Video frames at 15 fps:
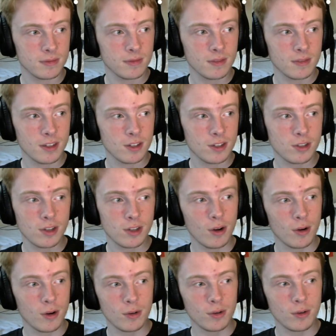
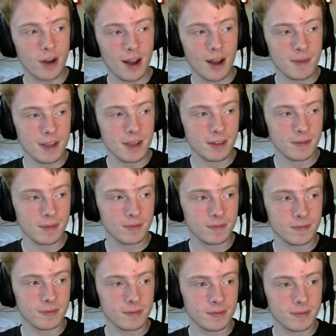So, I mean,
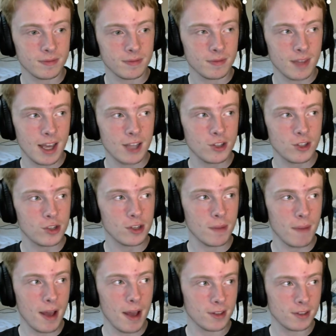it's just a
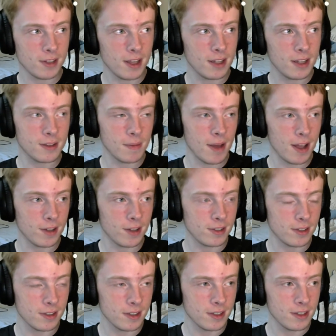mess. It's a mess.
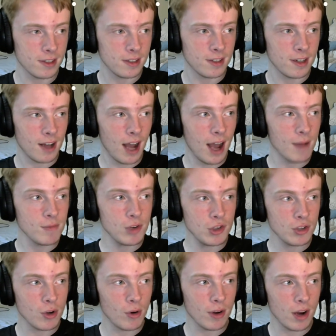I'm just
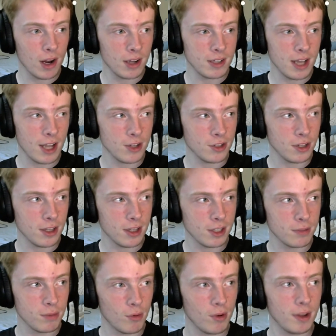going on a tangent at this
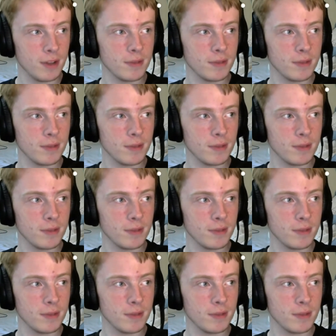point.